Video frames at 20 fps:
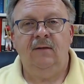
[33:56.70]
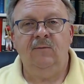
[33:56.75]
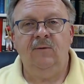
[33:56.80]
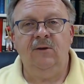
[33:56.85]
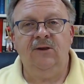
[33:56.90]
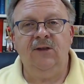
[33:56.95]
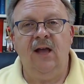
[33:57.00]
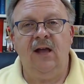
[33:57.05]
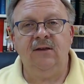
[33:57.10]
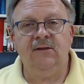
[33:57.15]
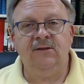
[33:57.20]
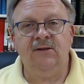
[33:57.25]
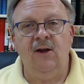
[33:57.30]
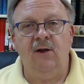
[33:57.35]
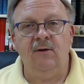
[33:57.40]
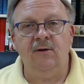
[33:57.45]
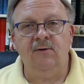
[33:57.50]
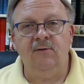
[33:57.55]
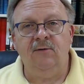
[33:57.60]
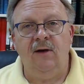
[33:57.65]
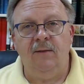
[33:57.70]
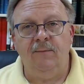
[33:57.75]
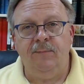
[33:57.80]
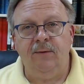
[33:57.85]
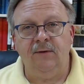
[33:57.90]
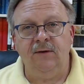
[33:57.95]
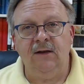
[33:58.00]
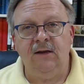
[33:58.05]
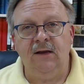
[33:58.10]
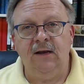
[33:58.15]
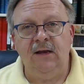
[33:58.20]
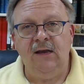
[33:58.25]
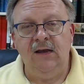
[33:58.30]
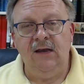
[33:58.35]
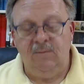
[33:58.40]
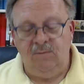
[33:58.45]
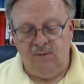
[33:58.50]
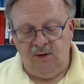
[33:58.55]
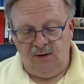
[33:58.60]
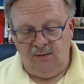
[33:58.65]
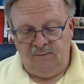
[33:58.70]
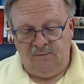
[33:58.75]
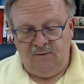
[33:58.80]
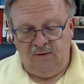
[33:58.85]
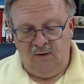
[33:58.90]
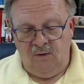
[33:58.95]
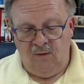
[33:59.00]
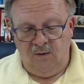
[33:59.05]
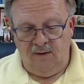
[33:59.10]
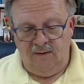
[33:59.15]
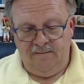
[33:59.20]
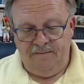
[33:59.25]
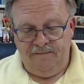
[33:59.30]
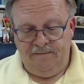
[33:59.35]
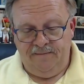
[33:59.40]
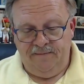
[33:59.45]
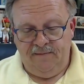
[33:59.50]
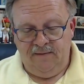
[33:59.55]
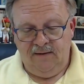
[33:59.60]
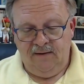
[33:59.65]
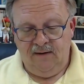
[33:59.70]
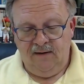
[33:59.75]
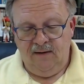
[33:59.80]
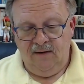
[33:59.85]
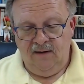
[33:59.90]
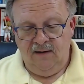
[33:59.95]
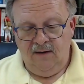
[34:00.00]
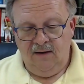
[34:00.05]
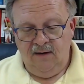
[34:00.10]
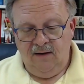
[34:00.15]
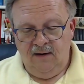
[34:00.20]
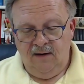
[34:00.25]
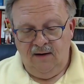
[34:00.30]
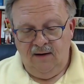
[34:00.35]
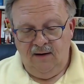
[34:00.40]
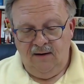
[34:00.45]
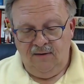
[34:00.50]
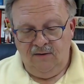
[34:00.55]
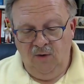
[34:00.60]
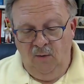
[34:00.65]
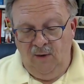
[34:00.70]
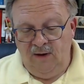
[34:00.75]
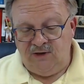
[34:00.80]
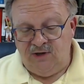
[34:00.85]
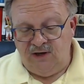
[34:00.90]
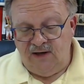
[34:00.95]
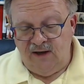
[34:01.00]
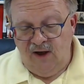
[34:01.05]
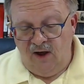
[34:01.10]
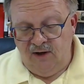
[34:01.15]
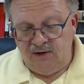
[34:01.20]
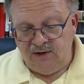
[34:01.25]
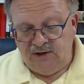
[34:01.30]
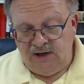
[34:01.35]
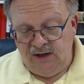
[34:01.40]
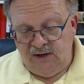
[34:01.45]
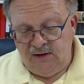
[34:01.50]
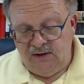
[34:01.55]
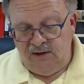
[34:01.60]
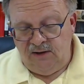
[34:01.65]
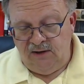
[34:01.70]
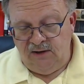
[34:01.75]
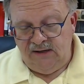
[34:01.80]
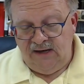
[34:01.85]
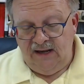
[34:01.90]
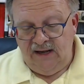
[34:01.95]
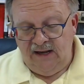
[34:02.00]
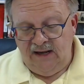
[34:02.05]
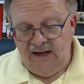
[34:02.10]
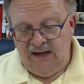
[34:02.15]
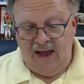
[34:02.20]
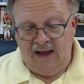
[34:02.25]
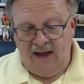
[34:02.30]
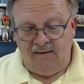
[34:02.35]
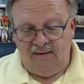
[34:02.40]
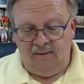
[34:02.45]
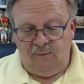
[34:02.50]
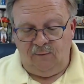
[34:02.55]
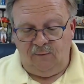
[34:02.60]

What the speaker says: With that, Saul crumpled in a heap to the floor. The witch did all she could to get him back on